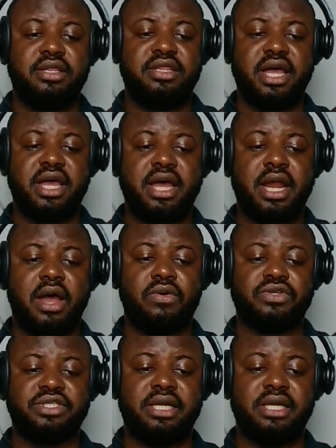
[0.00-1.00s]
Then I'll
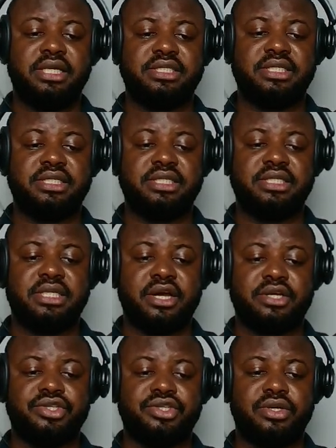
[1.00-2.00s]
start listing the
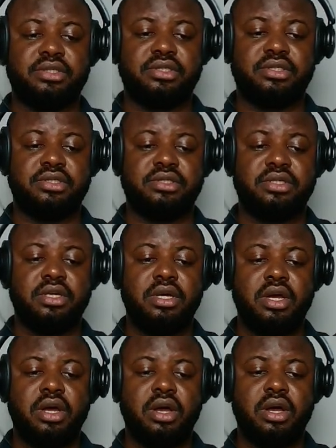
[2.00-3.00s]
actions.
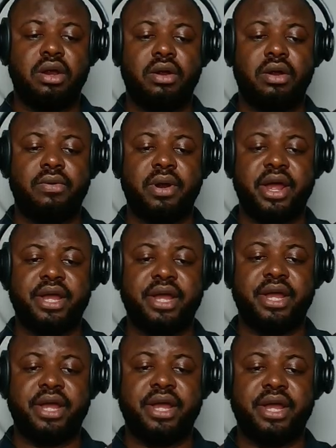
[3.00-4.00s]
All right.
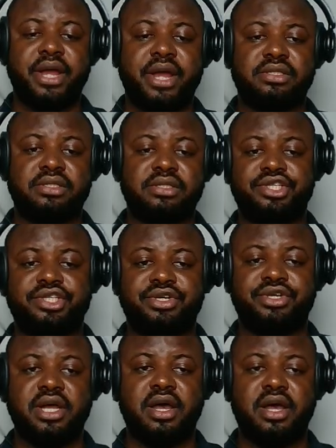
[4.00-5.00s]
Sheet
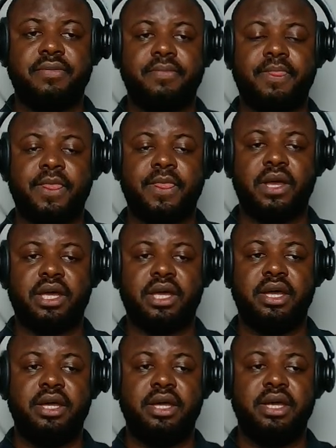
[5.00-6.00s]
trigger.
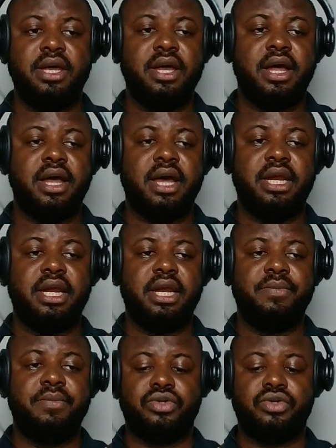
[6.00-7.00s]
Okay. And let me
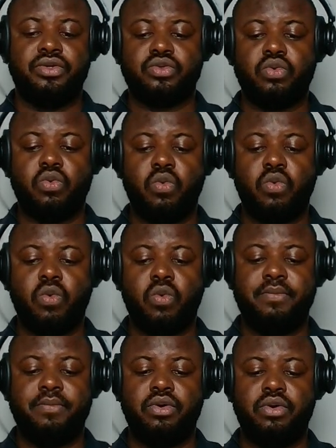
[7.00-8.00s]
also use
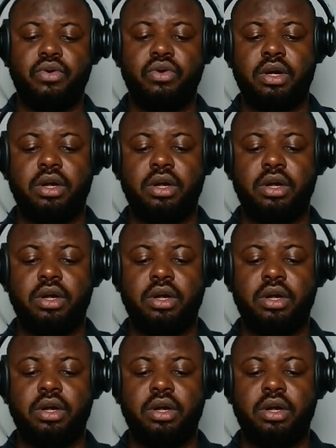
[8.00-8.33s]
webhook